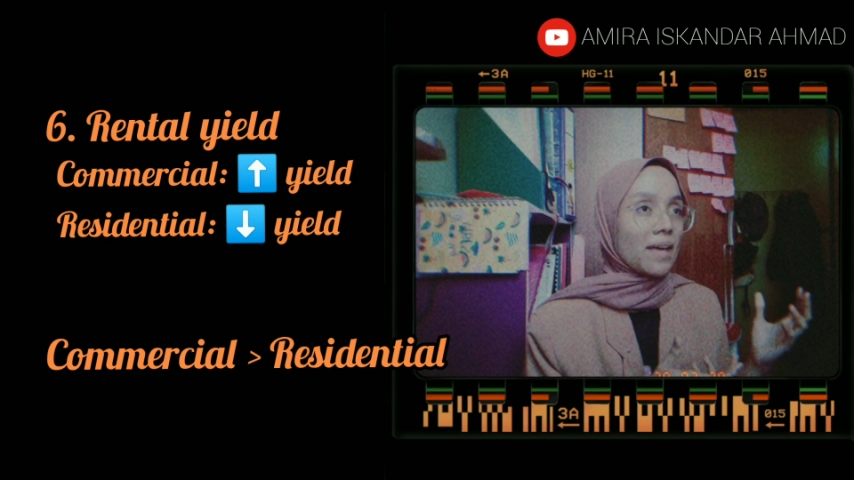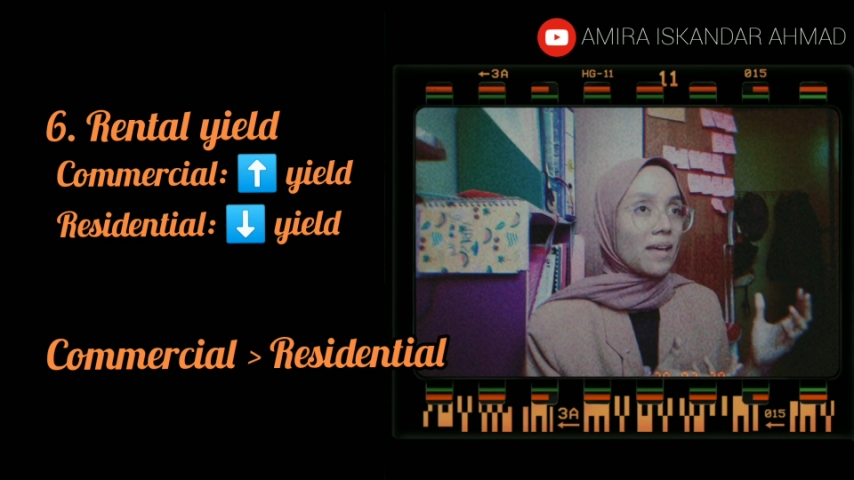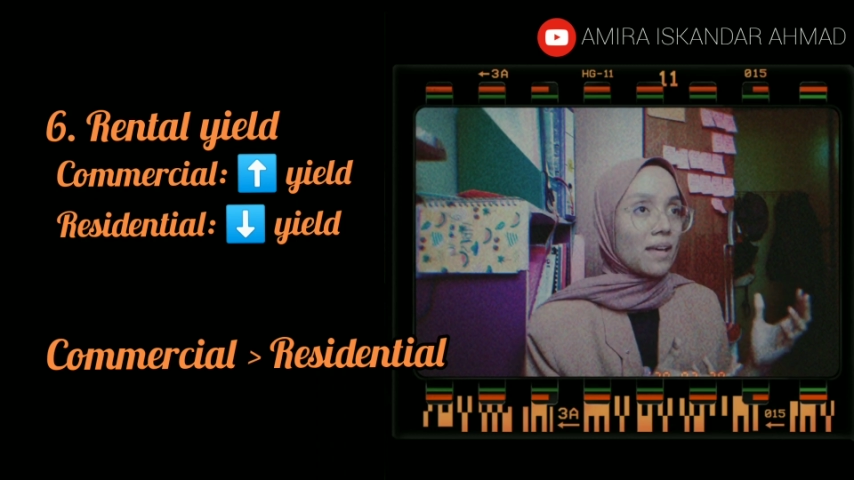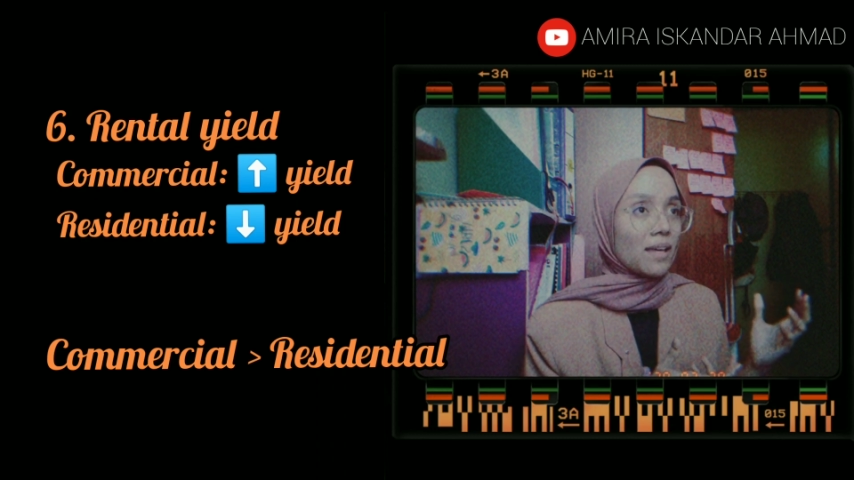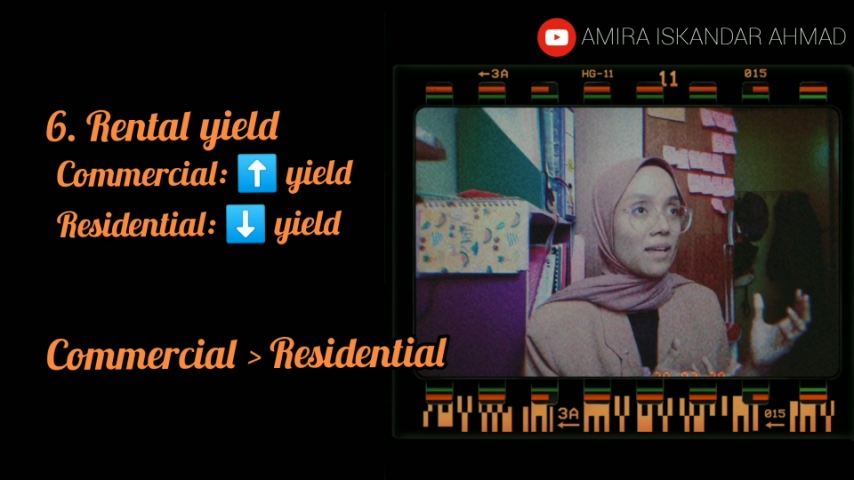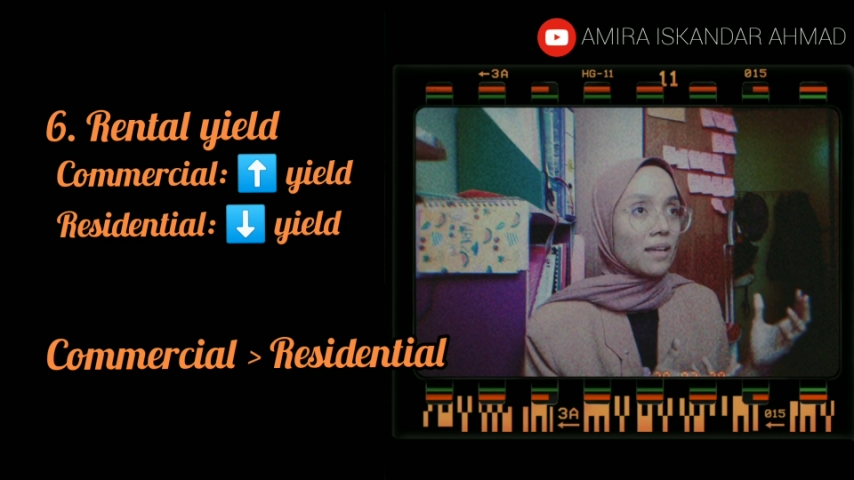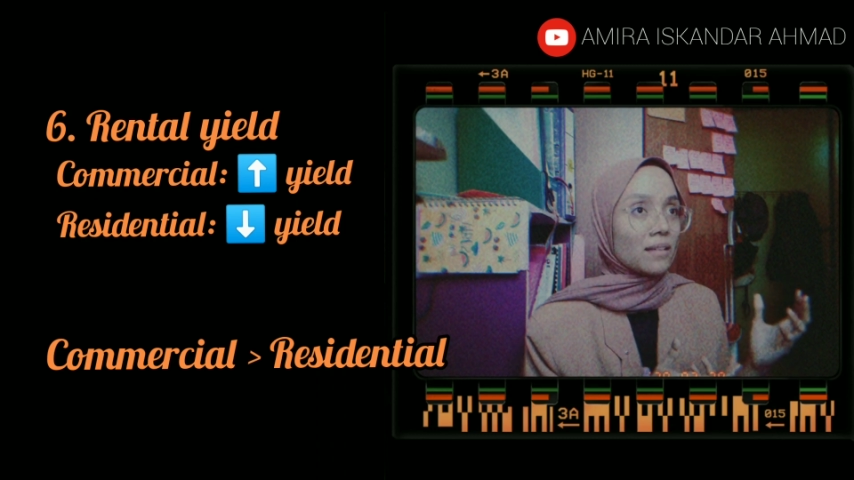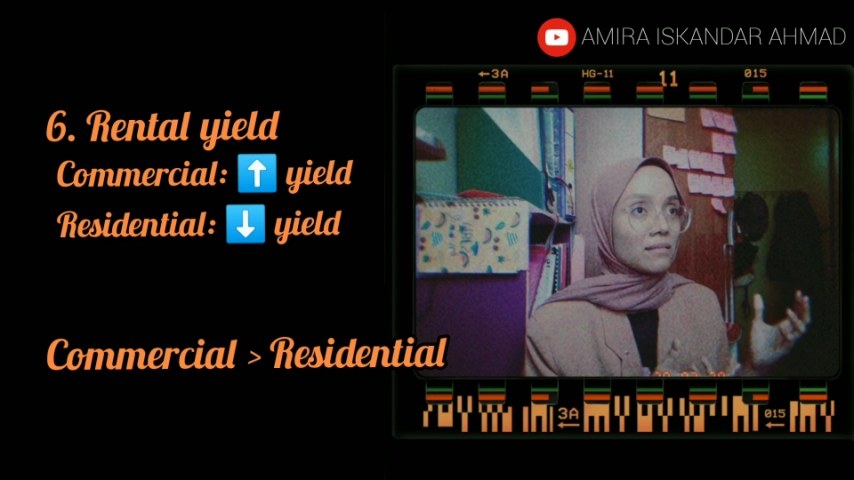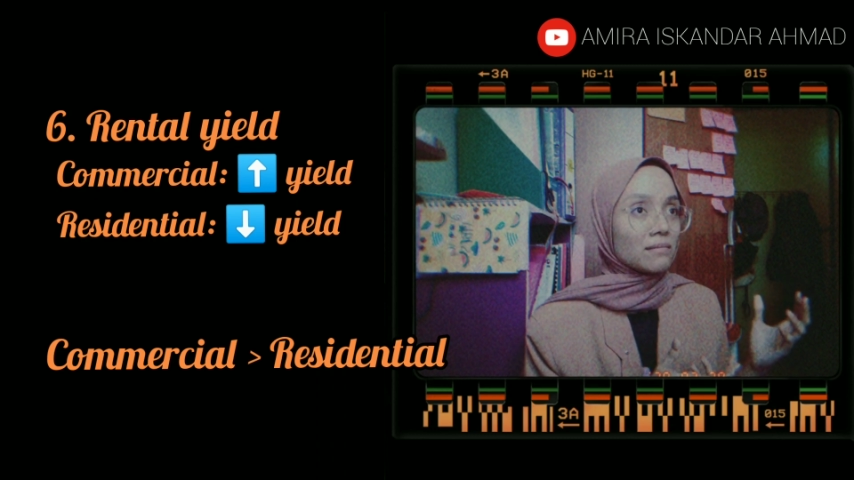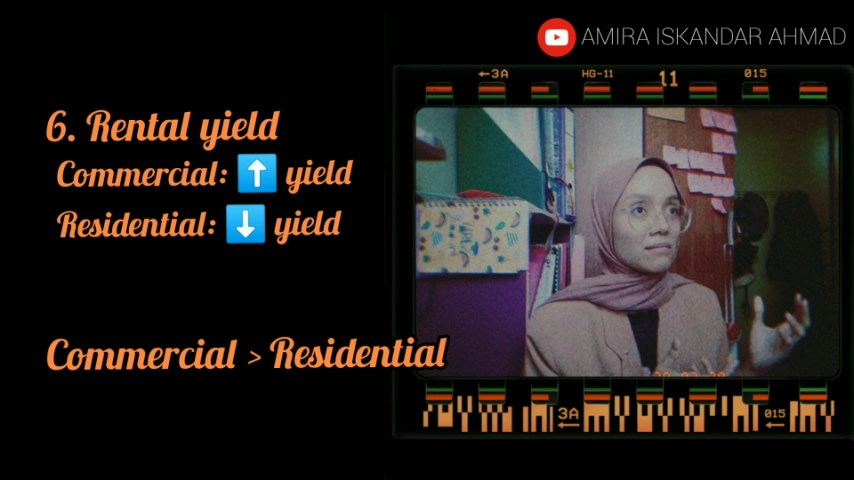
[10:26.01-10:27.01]

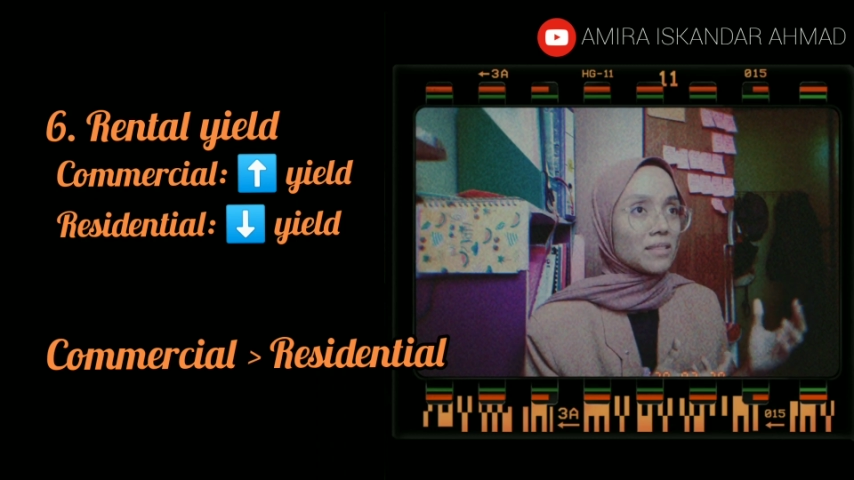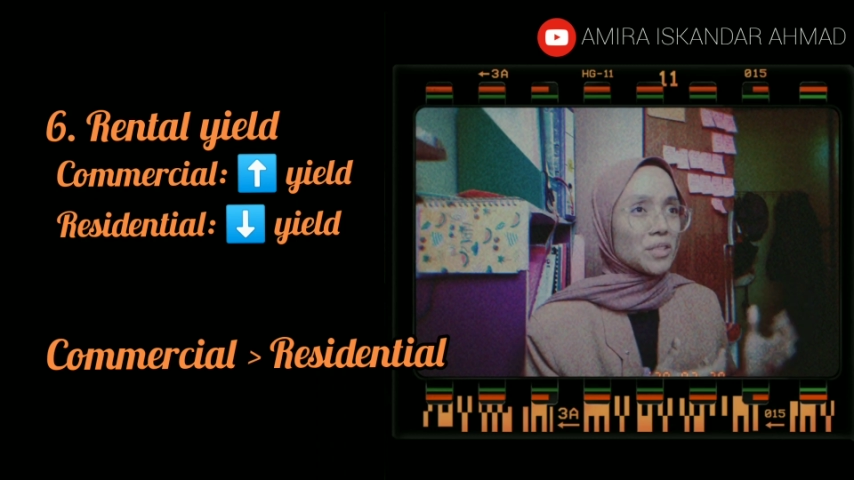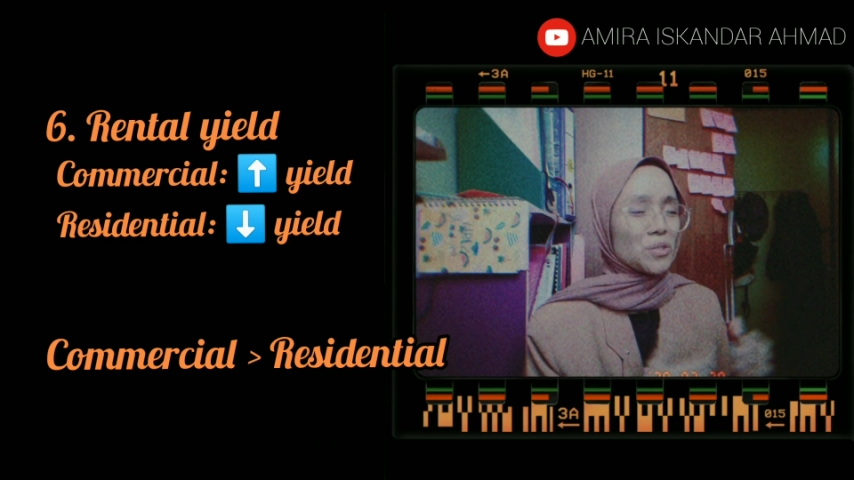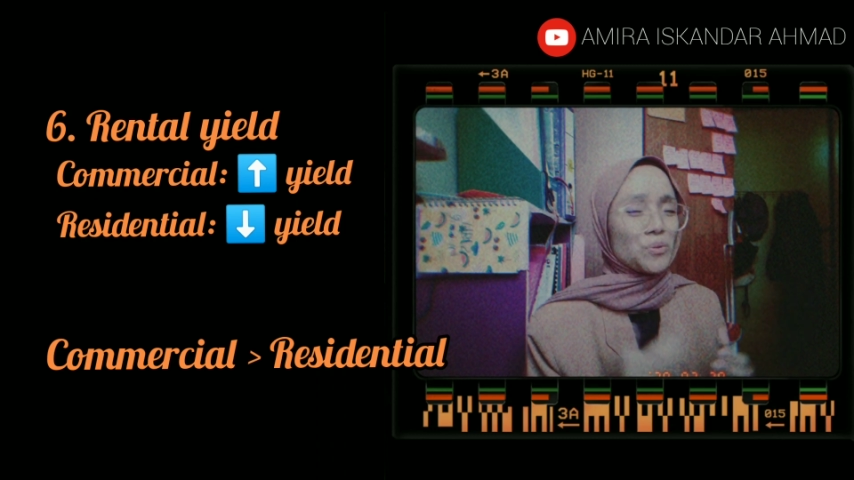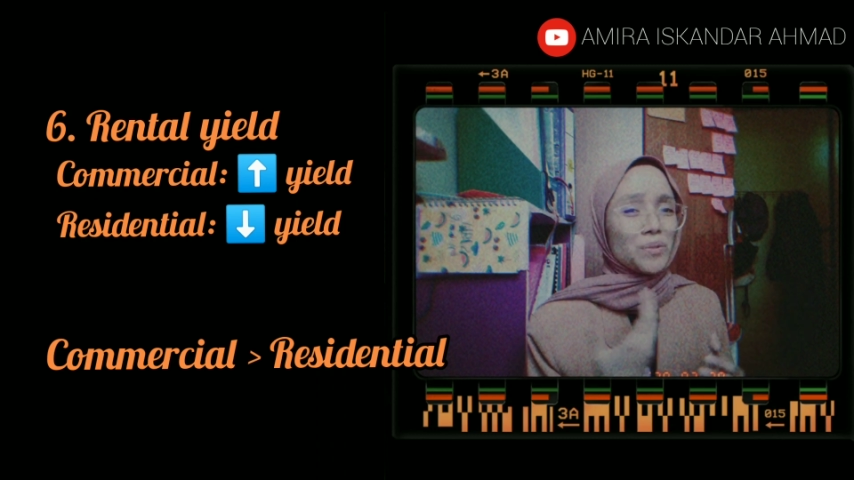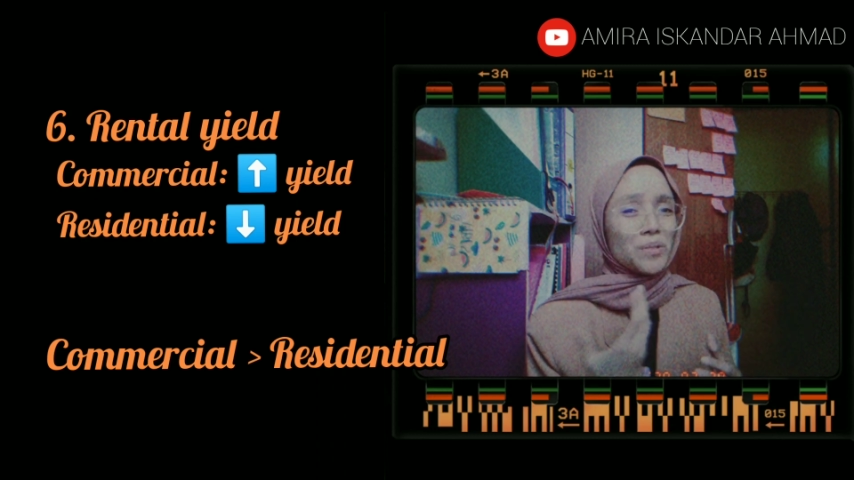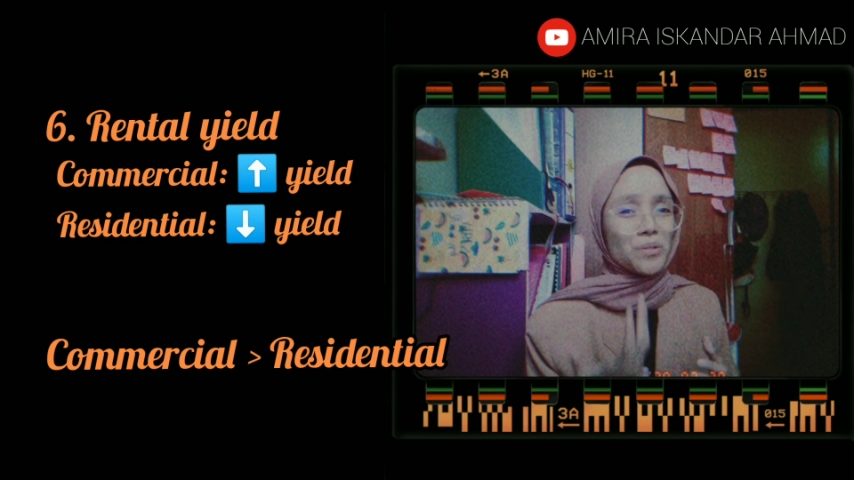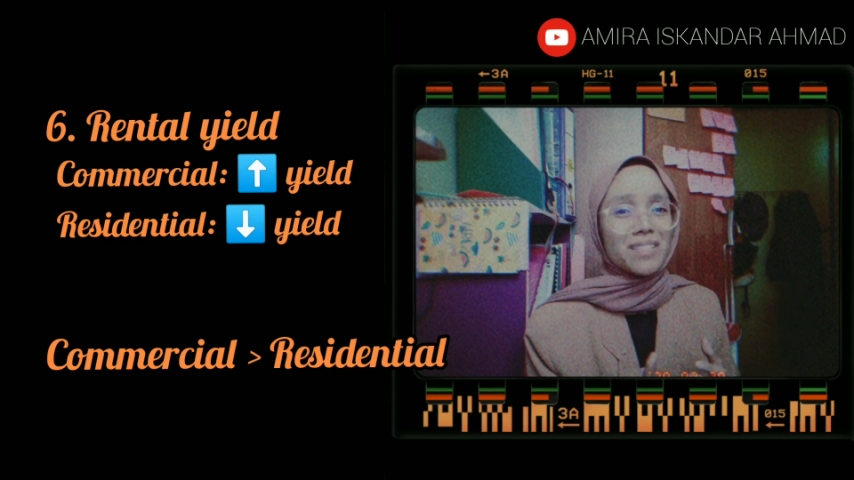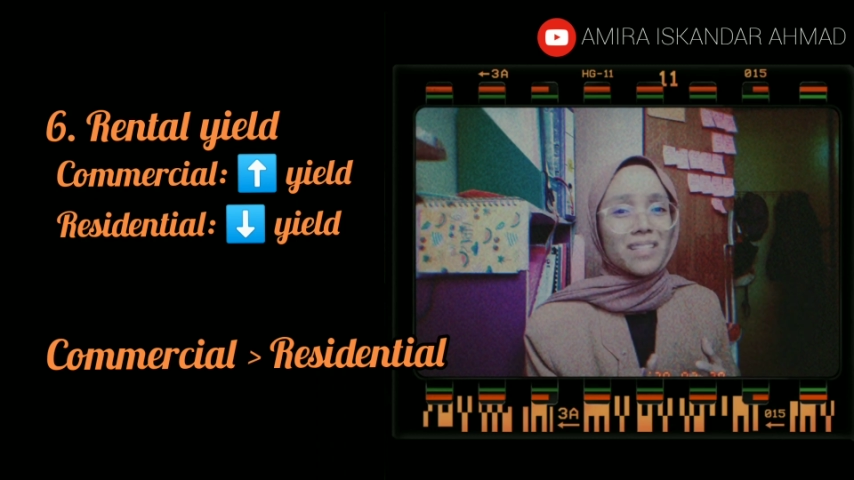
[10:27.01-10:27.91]
a